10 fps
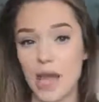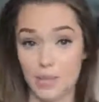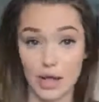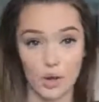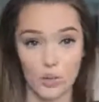and
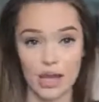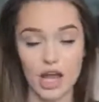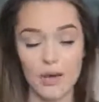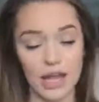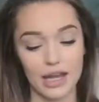my own
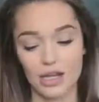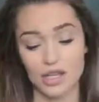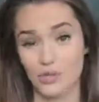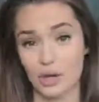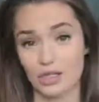makeup, and it
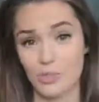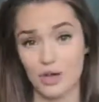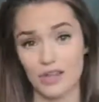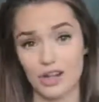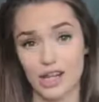just works
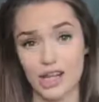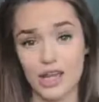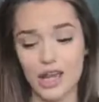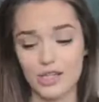perfectly.